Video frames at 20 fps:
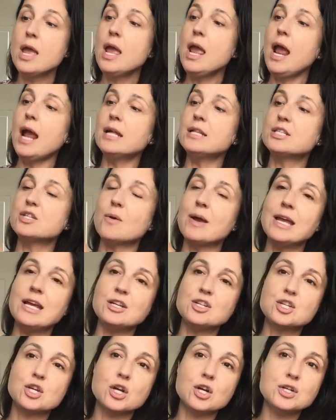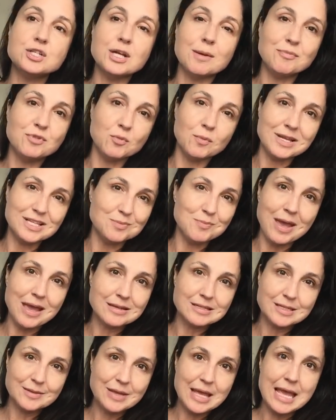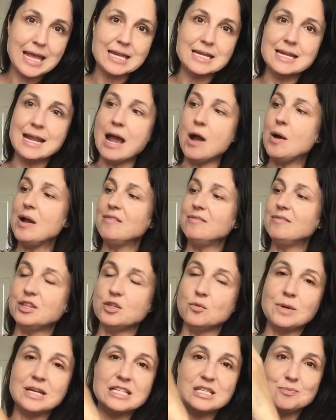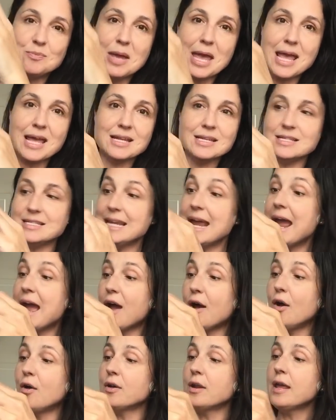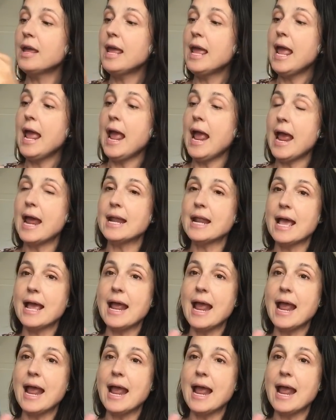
And so I had turned up the waistband, and now I've waistband down, and I